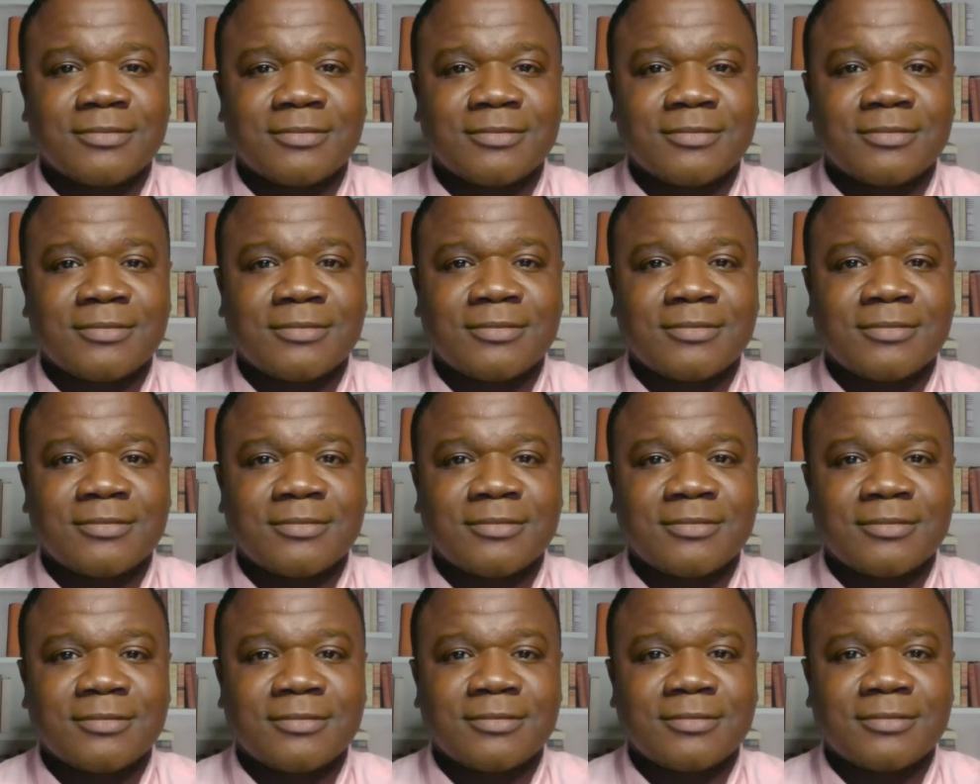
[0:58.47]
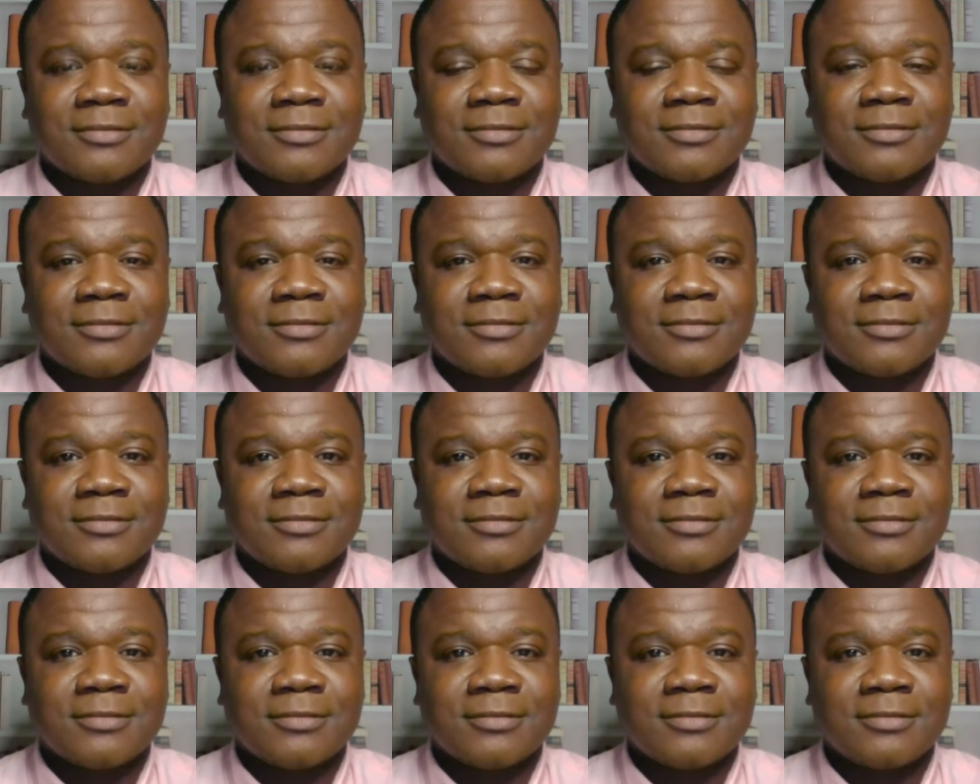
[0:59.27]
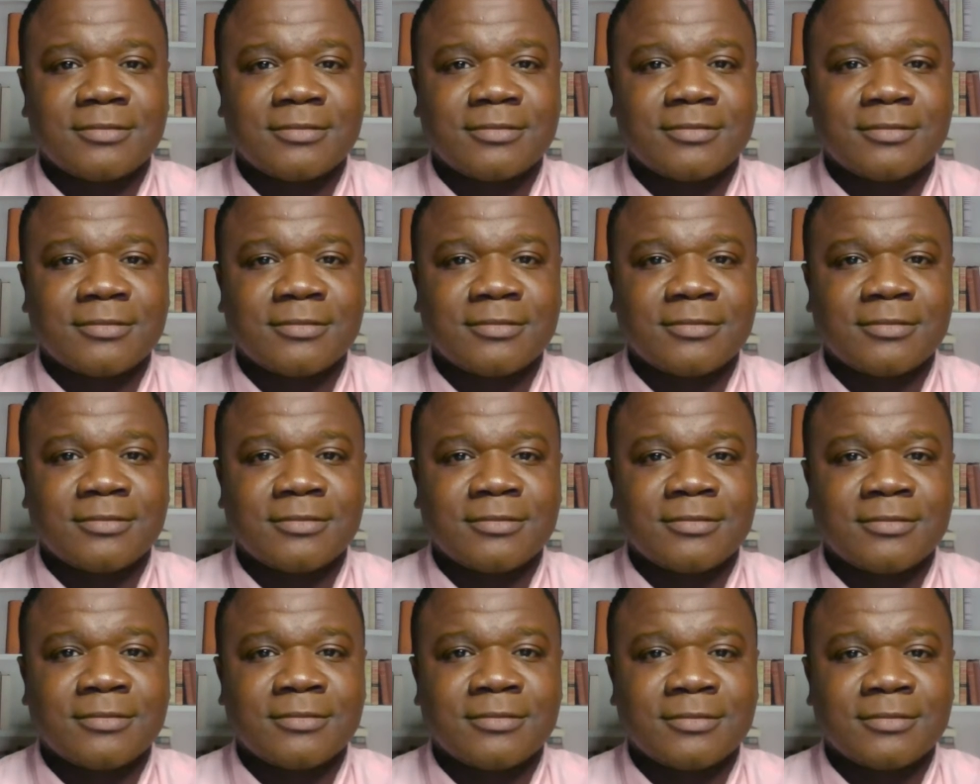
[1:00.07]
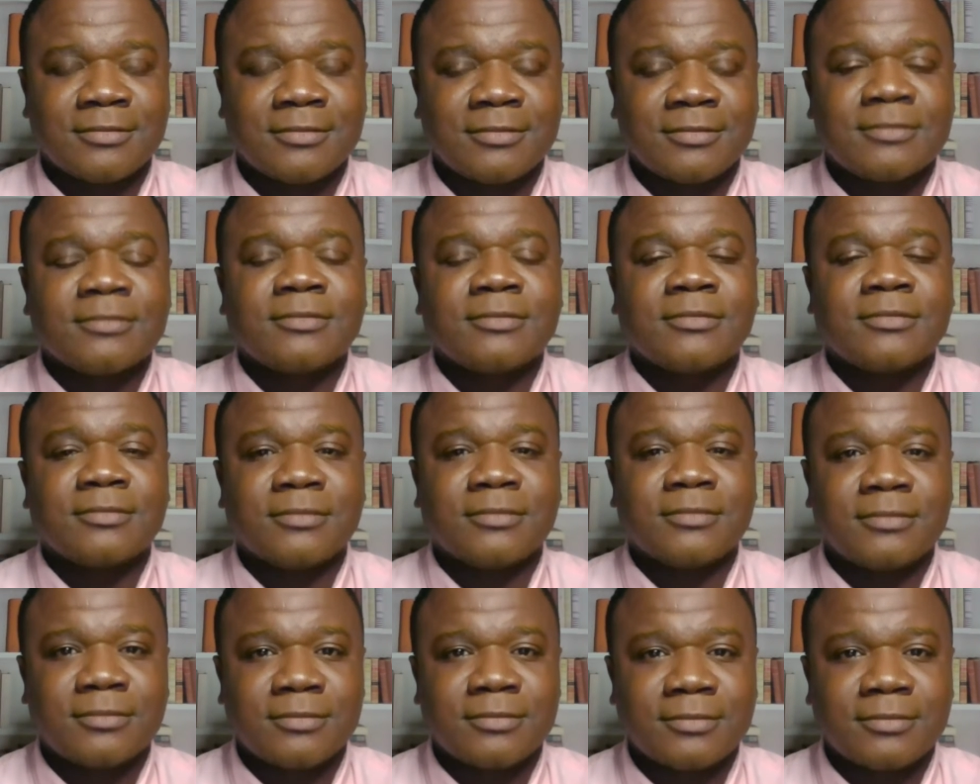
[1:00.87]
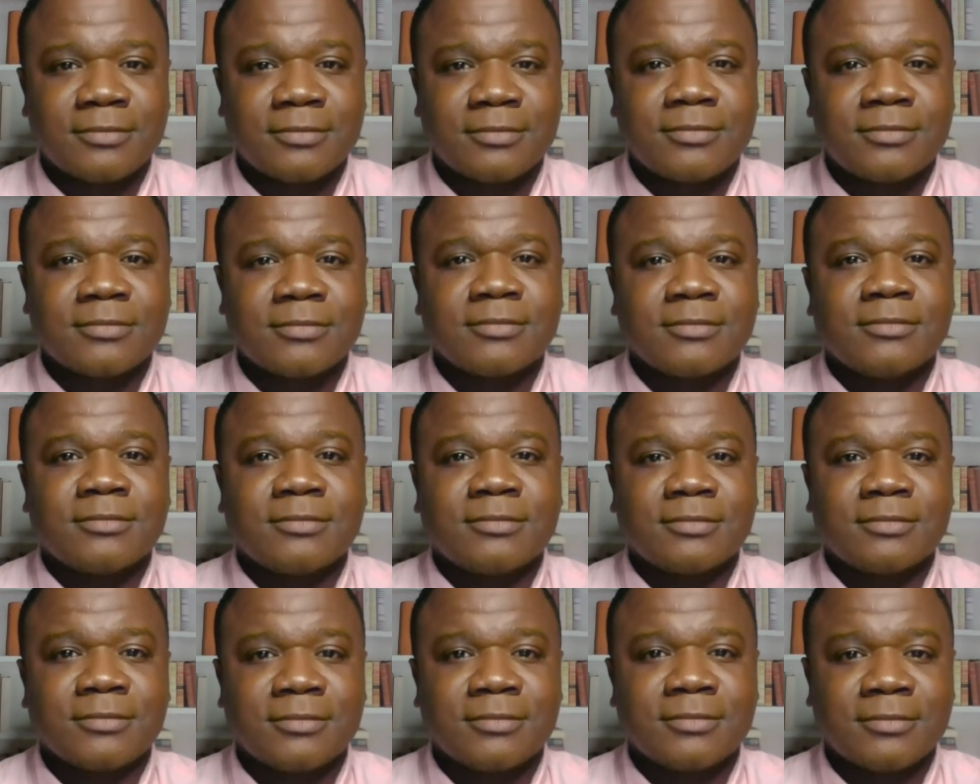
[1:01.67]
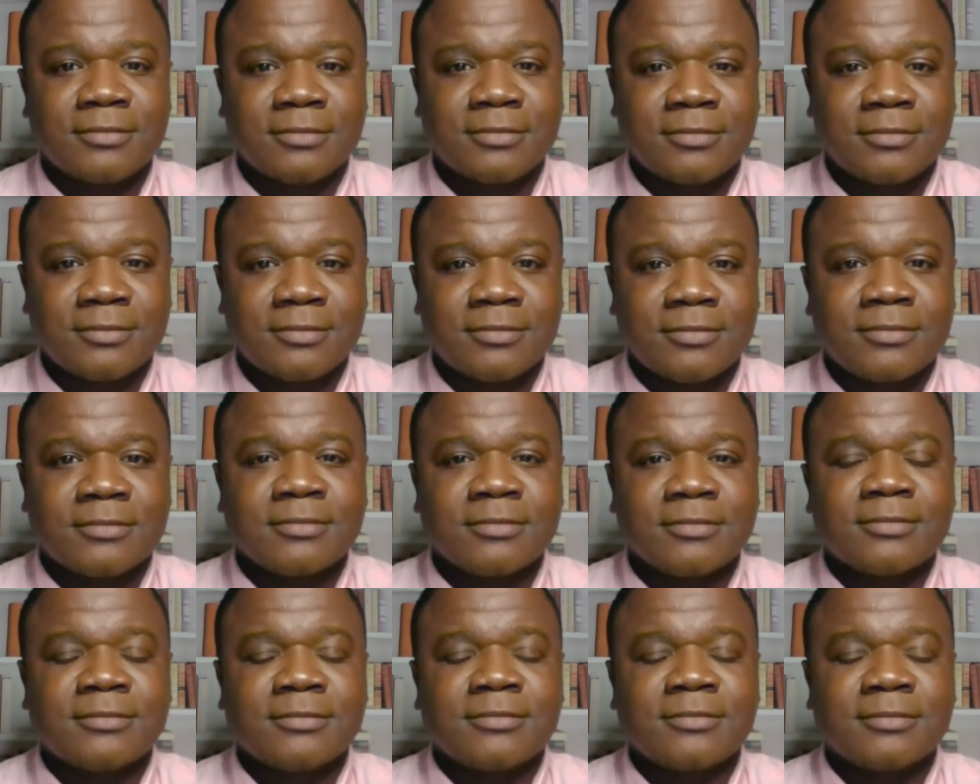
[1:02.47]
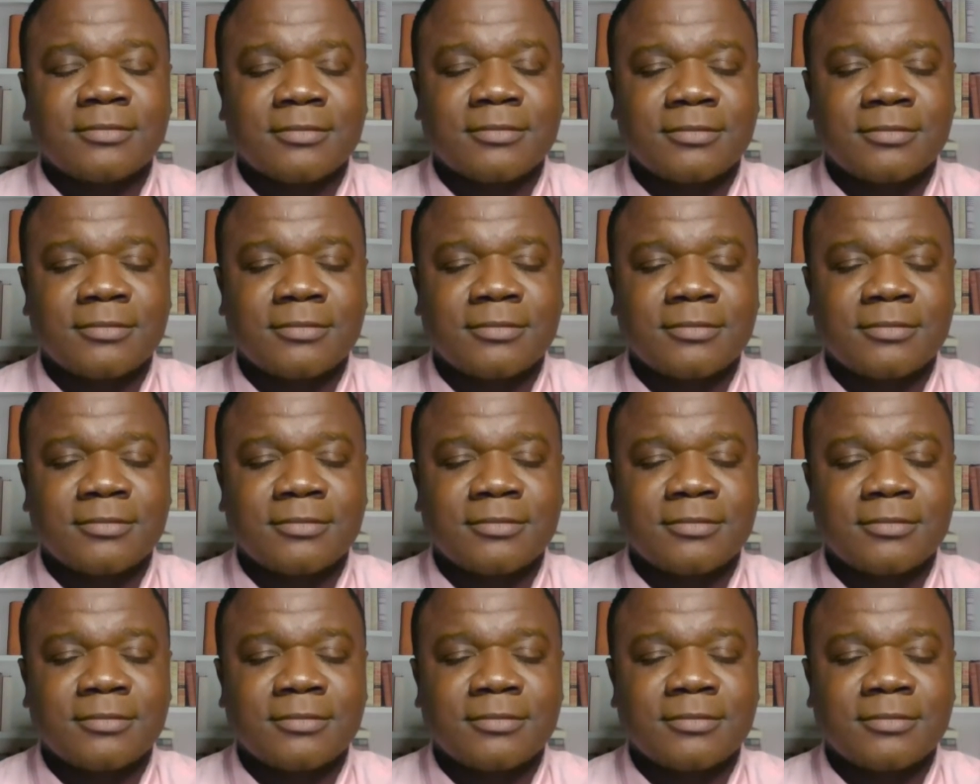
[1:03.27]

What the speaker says: [no speech]